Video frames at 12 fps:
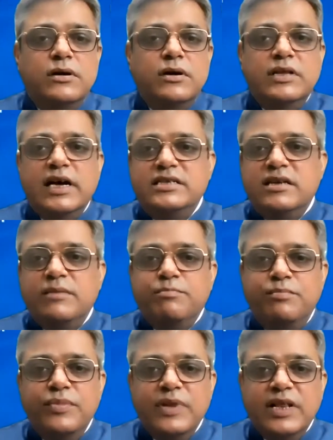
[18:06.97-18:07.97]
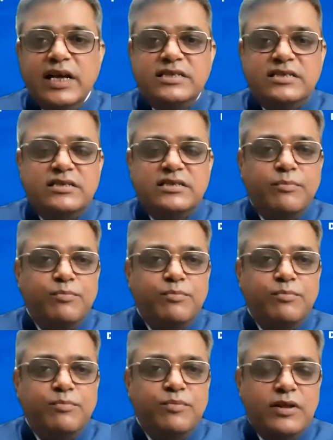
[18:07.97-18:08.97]
That's
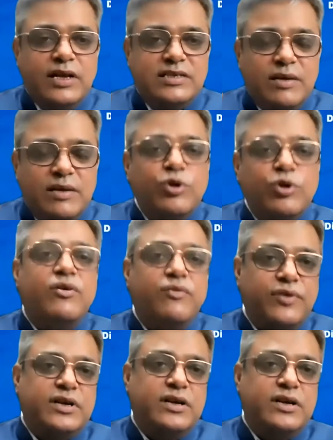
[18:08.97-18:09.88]
the beauty of it.